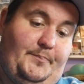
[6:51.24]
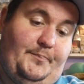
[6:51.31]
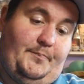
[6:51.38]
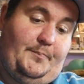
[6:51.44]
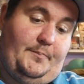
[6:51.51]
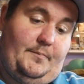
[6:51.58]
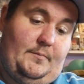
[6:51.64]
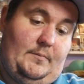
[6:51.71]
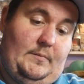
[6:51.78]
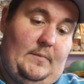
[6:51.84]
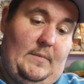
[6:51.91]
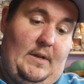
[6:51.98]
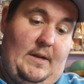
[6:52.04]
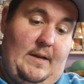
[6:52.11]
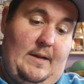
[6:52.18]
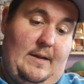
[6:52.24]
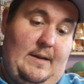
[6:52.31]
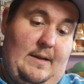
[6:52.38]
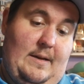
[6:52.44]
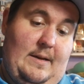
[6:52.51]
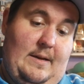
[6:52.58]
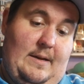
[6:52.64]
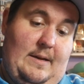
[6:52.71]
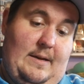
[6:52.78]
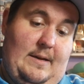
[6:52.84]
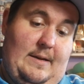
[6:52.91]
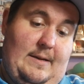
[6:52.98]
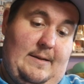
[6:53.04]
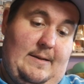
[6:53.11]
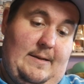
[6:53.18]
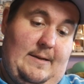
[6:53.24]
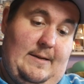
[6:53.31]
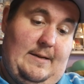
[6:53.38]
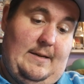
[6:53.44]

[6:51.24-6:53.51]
(silence)